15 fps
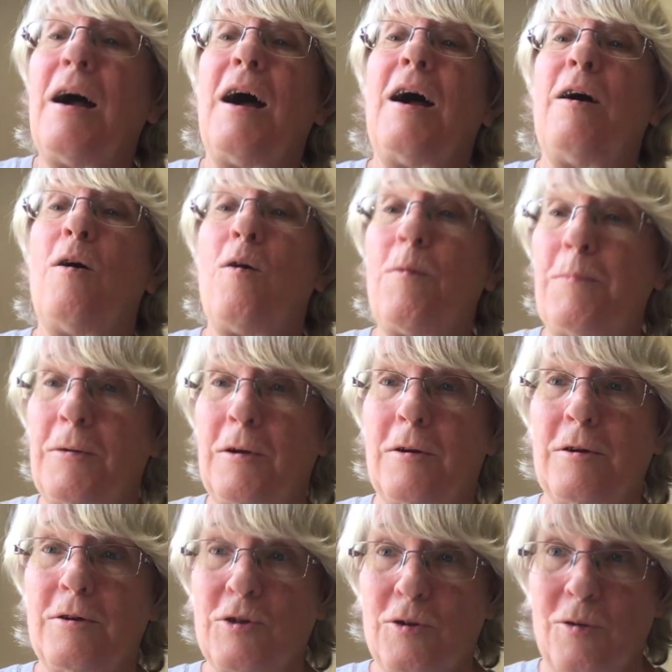I hope
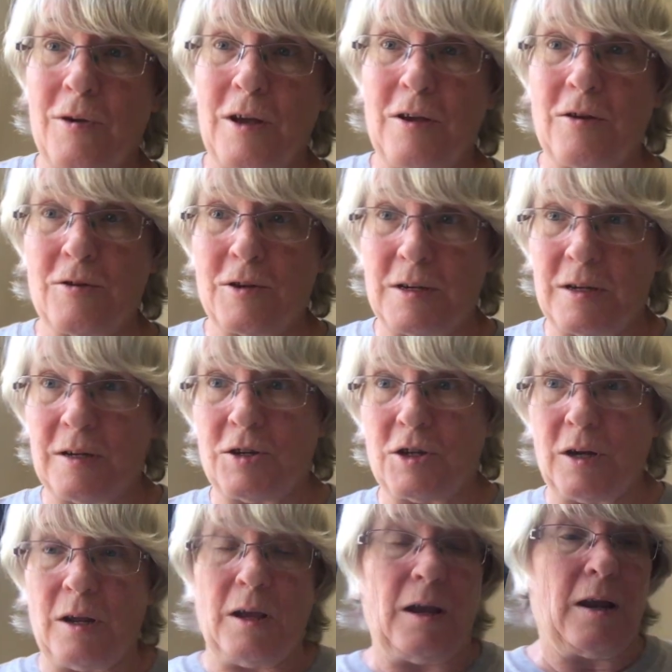you're enjoying your
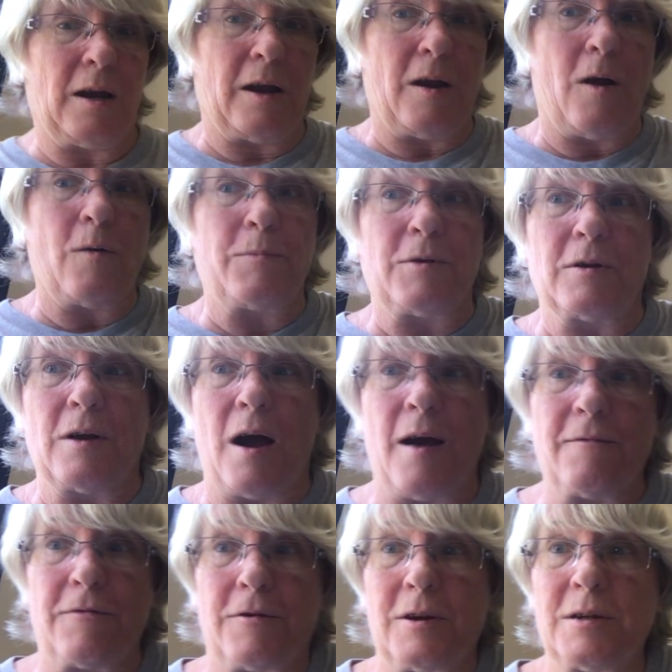stitching, and I hope you're
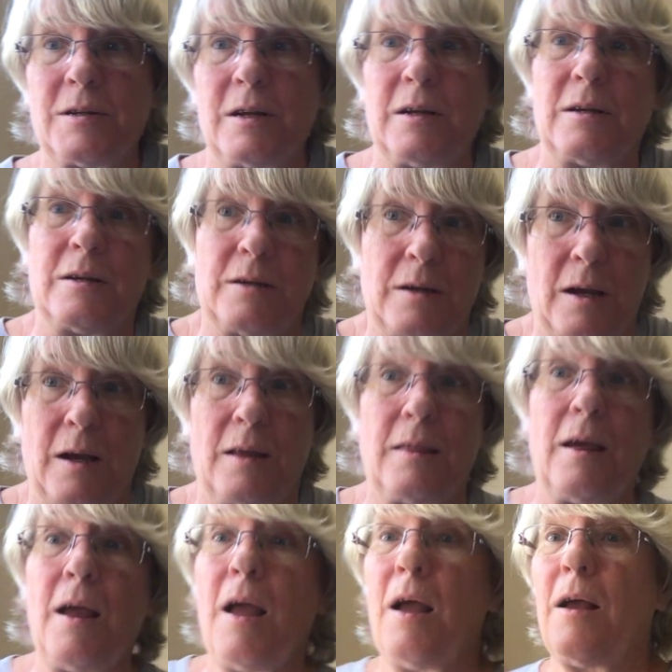not freezing to death,
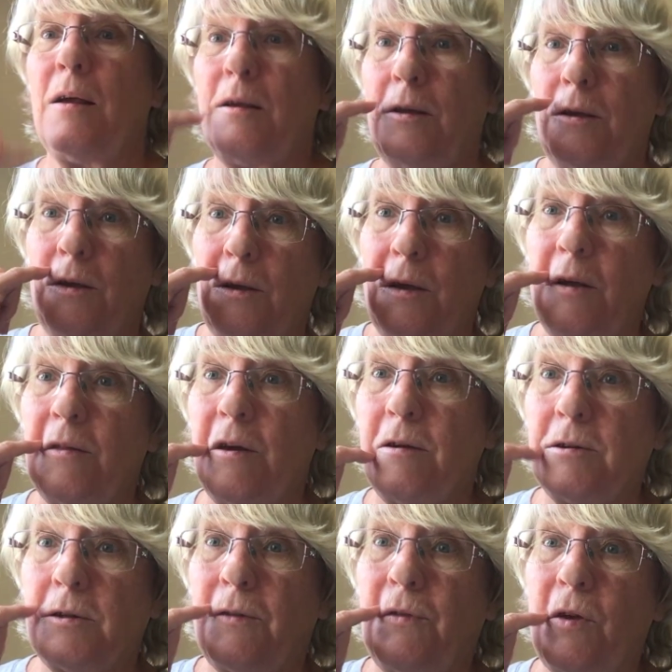
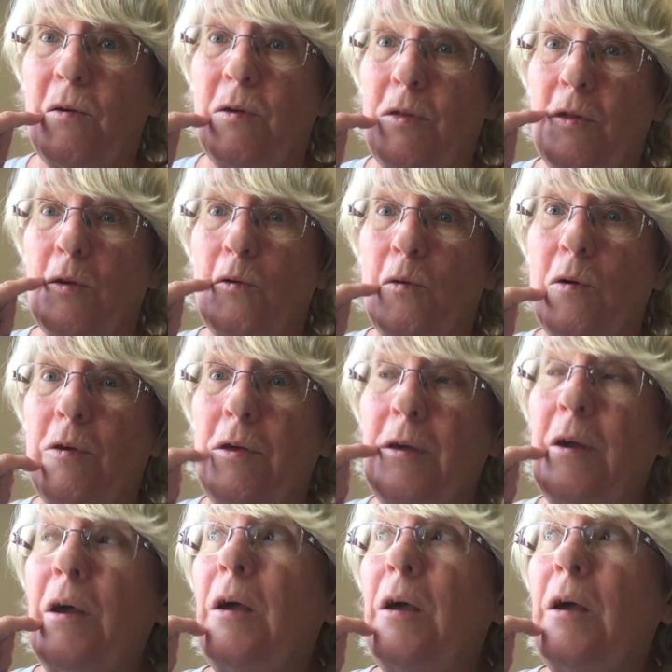those of you in the north.